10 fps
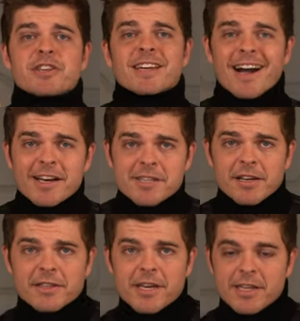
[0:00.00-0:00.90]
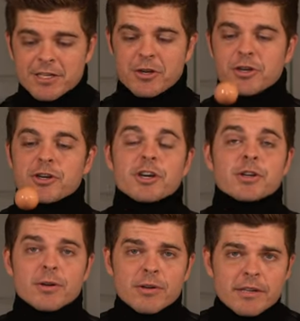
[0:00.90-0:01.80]
the guys out there that don't cook at
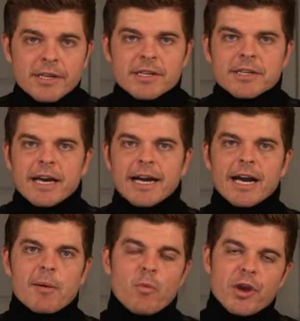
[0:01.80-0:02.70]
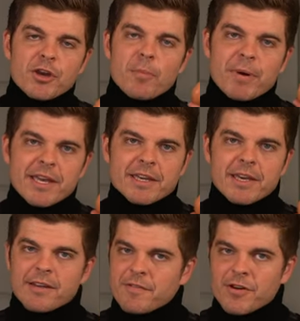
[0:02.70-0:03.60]
all, um, when you are
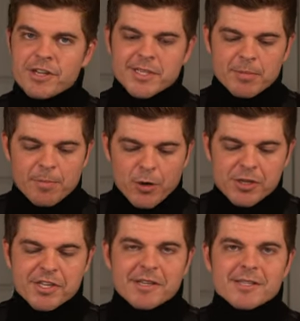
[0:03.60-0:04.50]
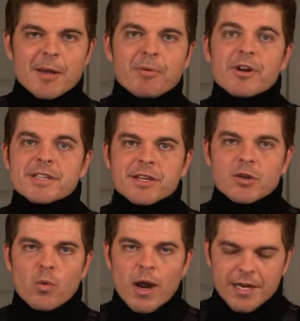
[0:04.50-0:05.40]
baking, very similar process, separating
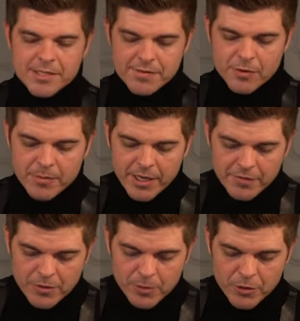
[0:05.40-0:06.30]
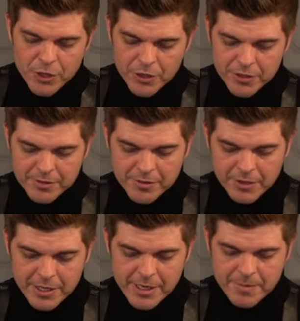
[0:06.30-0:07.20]
your white from your from your yolk.
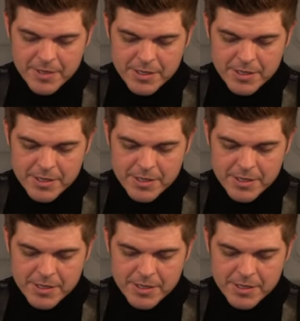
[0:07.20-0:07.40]
Okay,